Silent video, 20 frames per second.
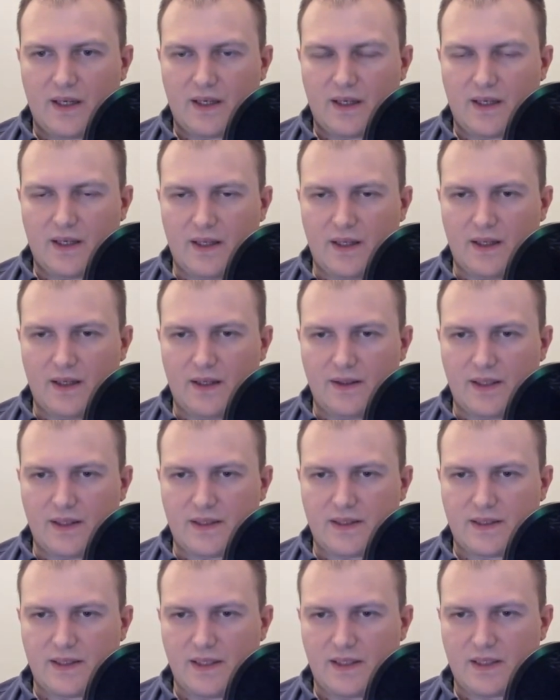that
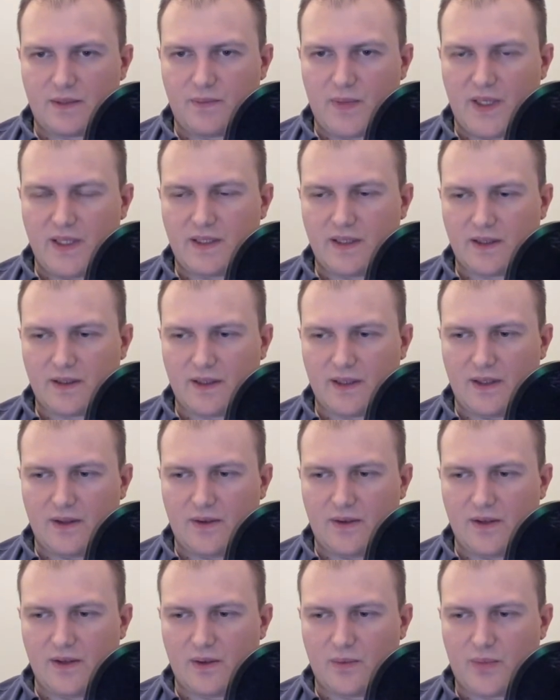sits basically
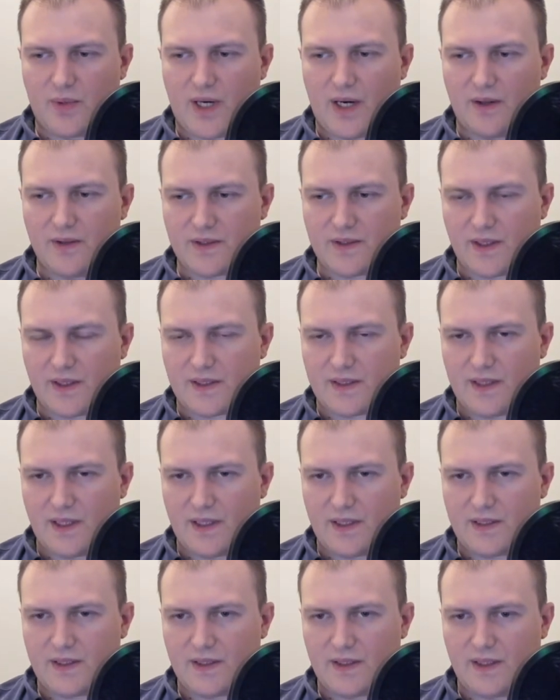on your browser
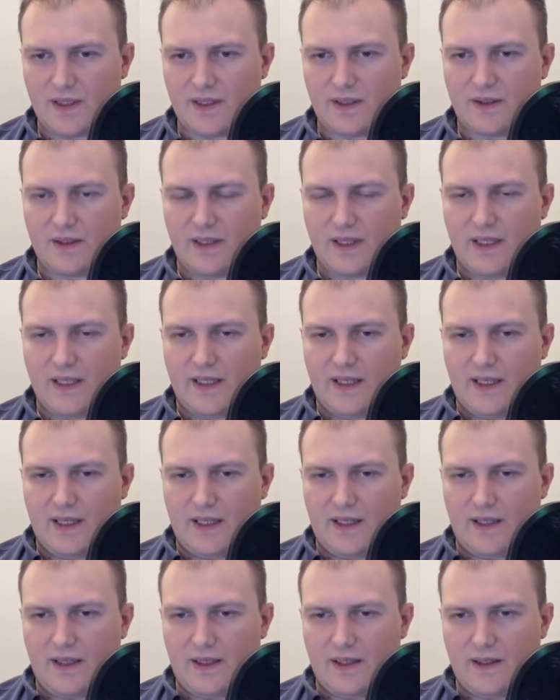extension here.
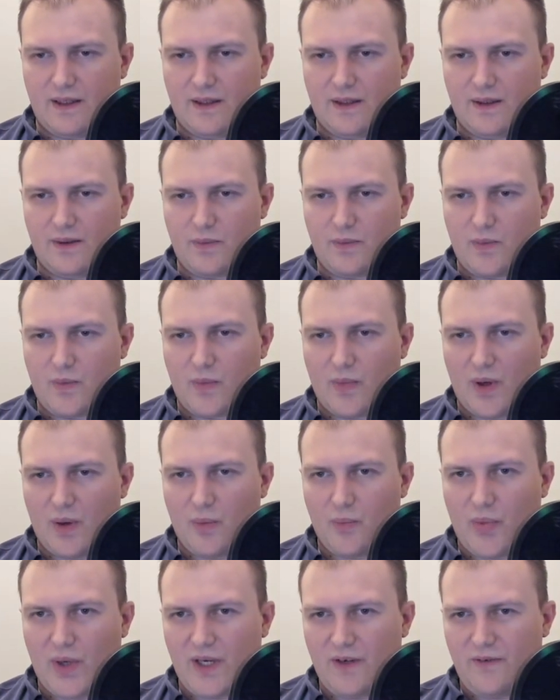
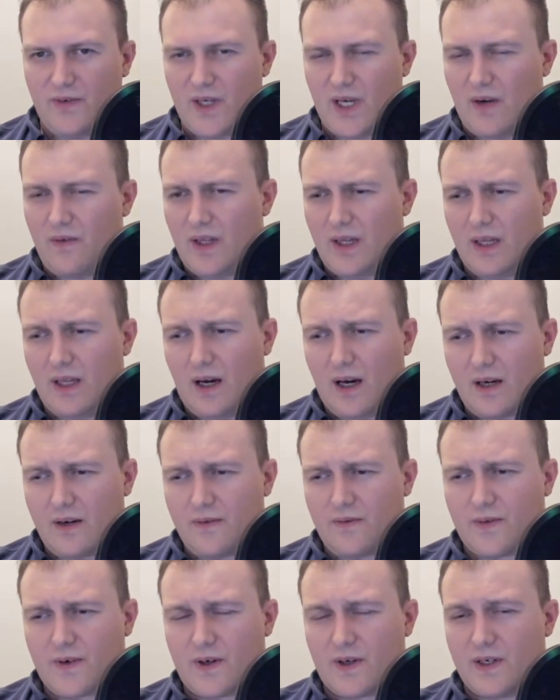But if you have a lot
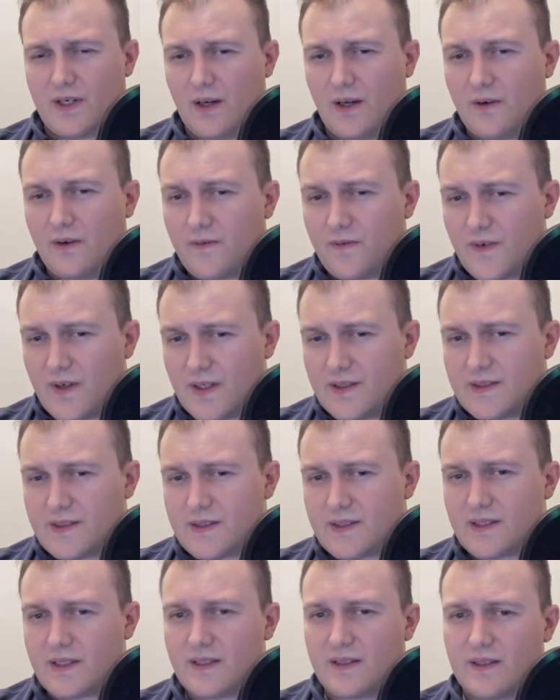of Cardano
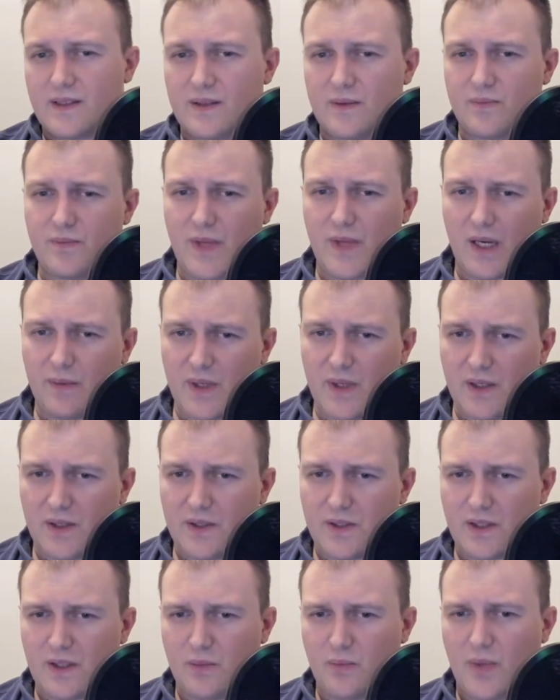funds, maybe you
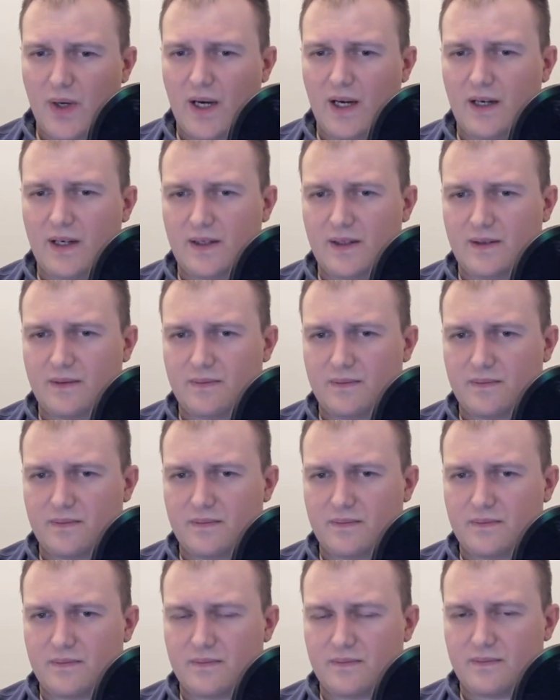should buy
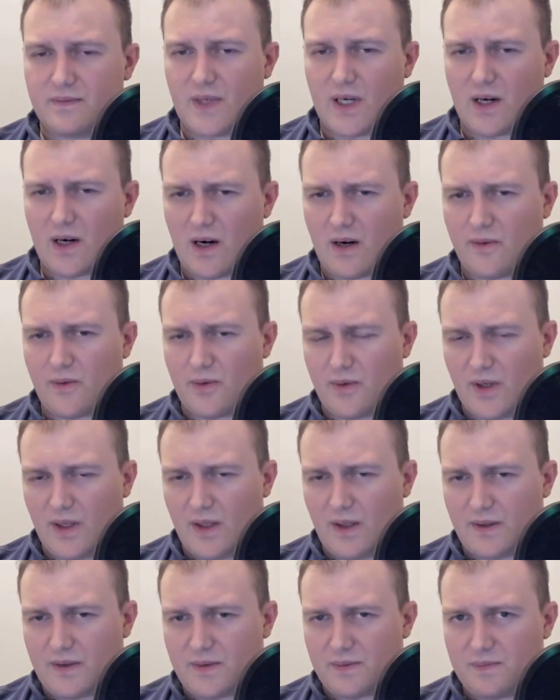a hardware
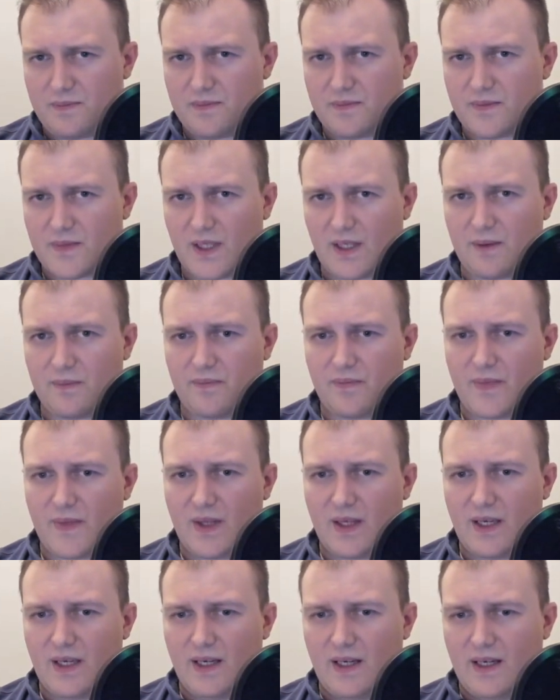wallet, okay?
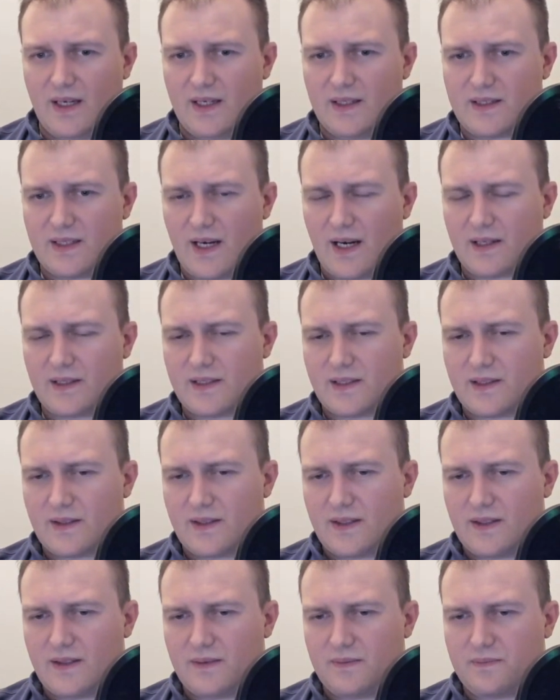It's an
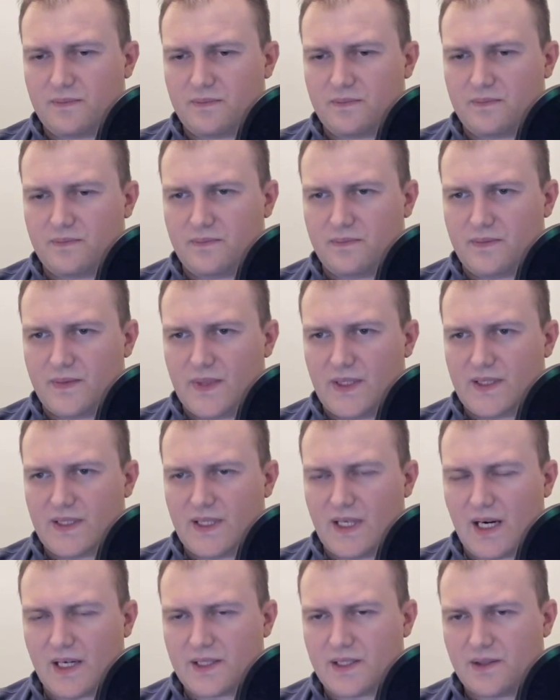extra
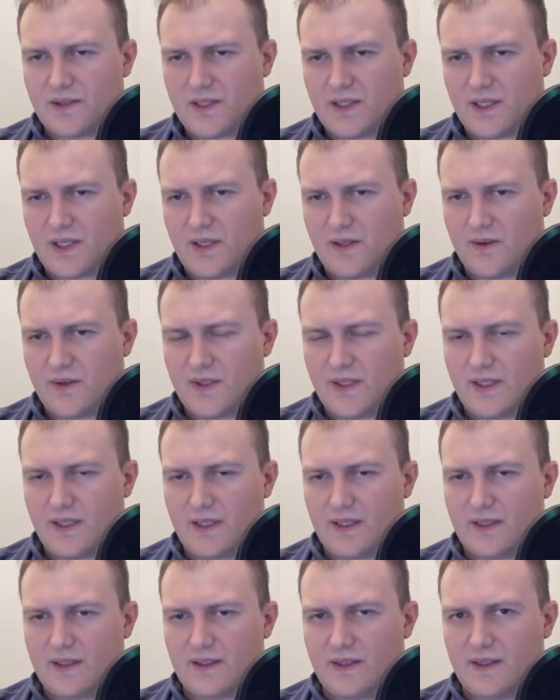
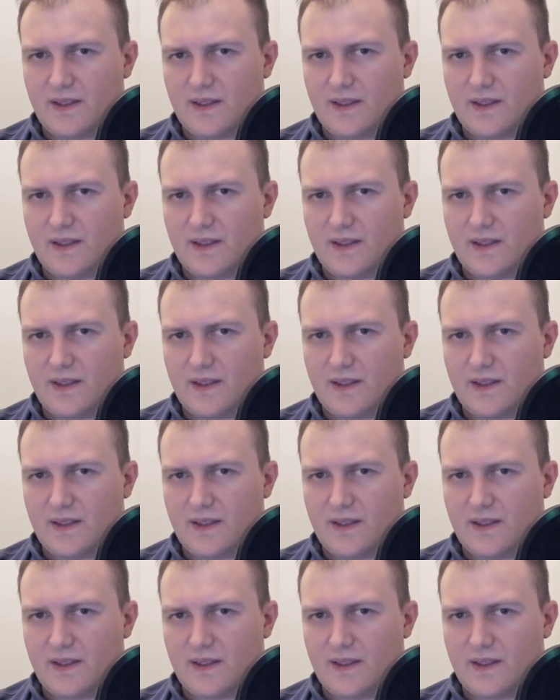security.